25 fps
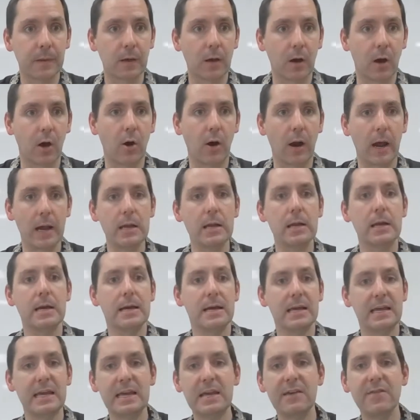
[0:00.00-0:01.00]
All right,
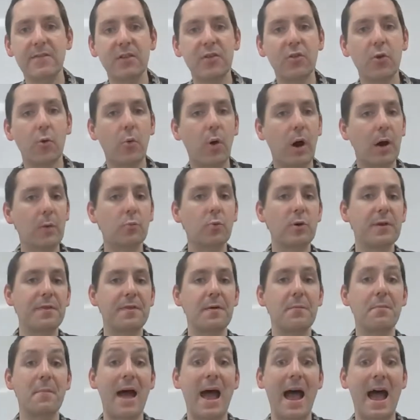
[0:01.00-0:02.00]
even the one with
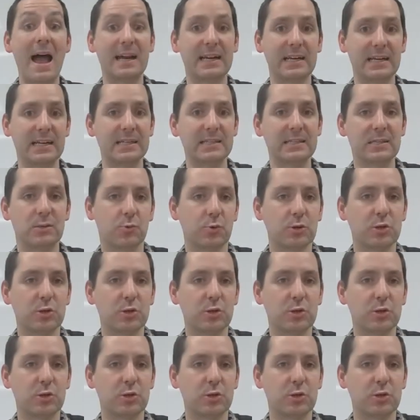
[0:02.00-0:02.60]
the magnets,